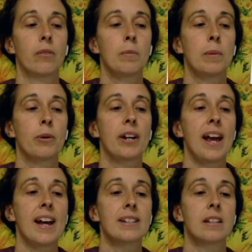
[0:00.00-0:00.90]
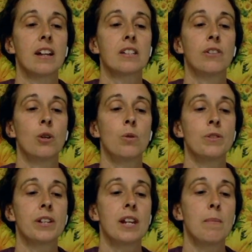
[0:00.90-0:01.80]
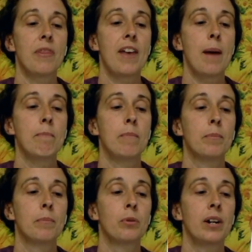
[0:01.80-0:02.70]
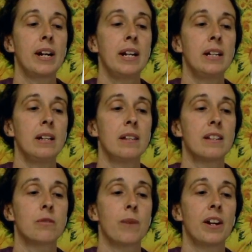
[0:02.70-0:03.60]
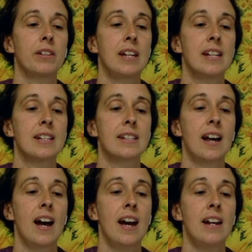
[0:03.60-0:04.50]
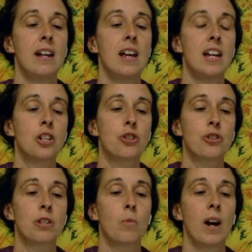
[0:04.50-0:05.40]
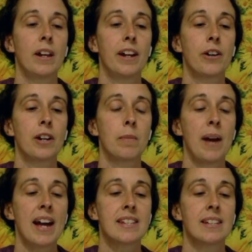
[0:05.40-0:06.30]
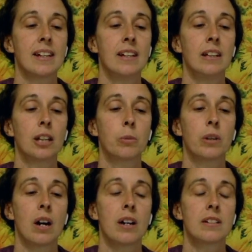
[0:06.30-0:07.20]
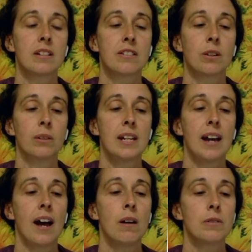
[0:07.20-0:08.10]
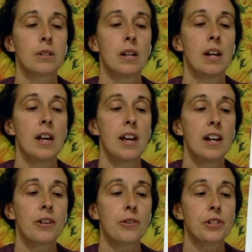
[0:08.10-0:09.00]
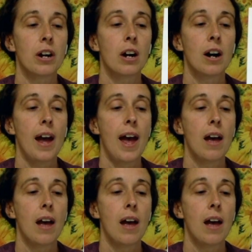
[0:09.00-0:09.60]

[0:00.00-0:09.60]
remember it has lots of holes in it, but that membrane that's right on the inside ensures that while air can pass in, liquid contents don't leak out. Here's our